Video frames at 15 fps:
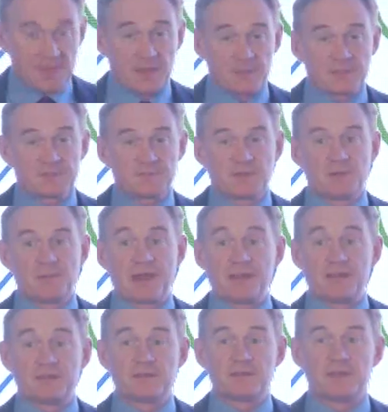name is Bill
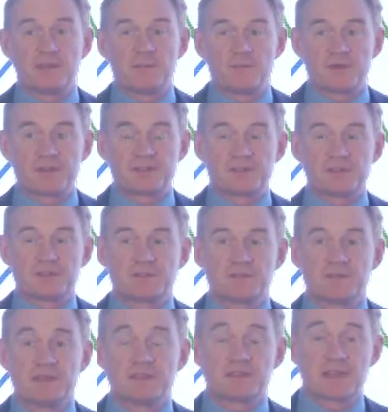Ballander, and I'm president of
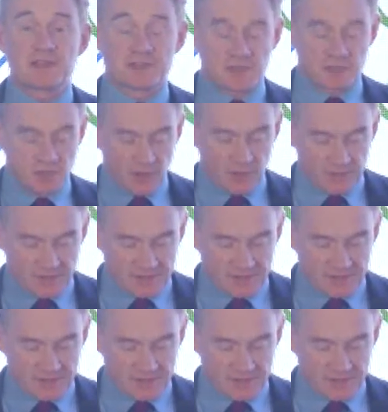the International Cotton